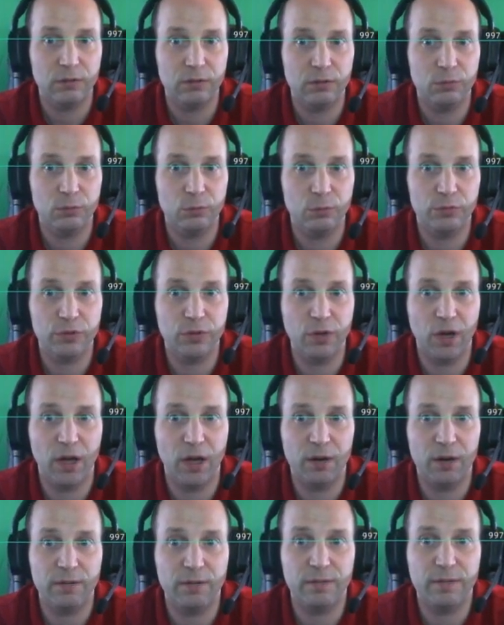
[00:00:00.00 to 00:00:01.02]
we've got
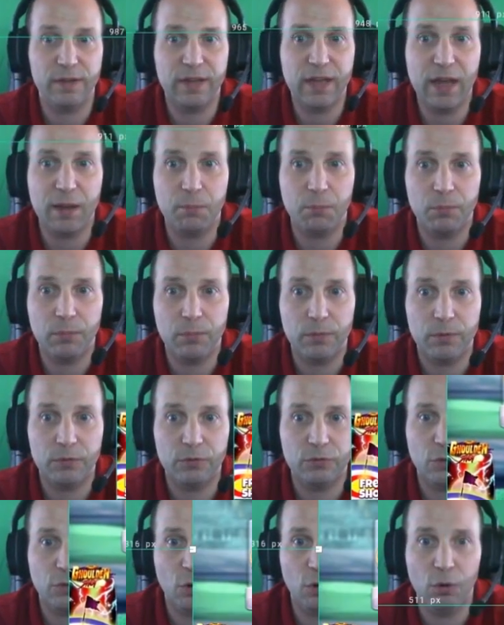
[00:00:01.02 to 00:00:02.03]
the game.
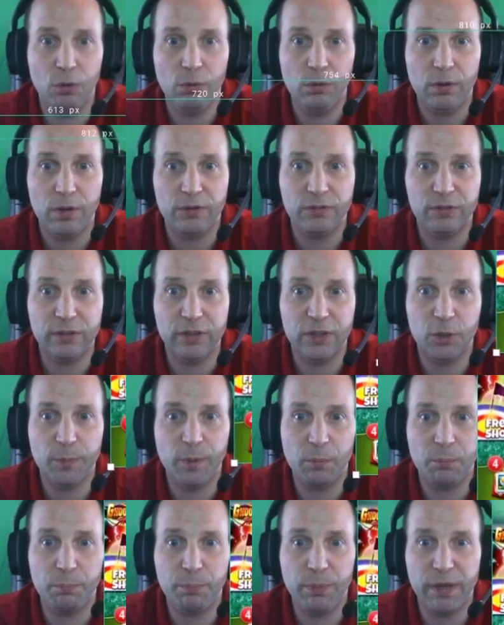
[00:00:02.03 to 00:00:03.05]
So it's a little
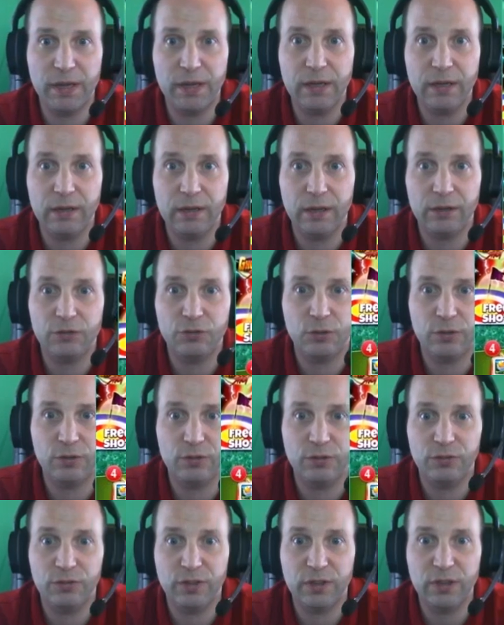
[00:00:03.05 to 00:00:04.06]
bit big, as you can
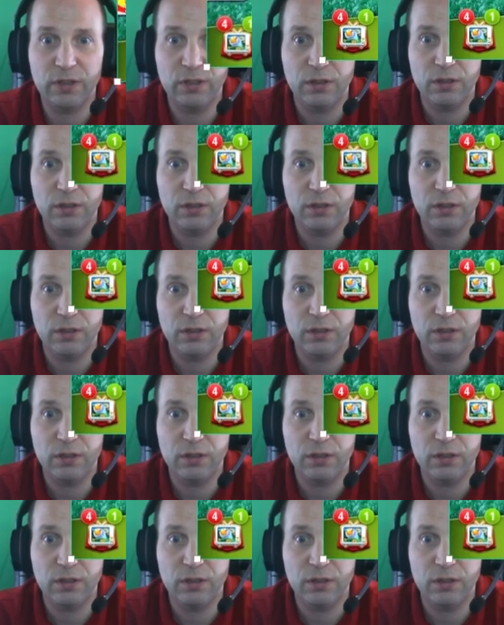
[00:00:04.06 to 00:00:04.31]
see.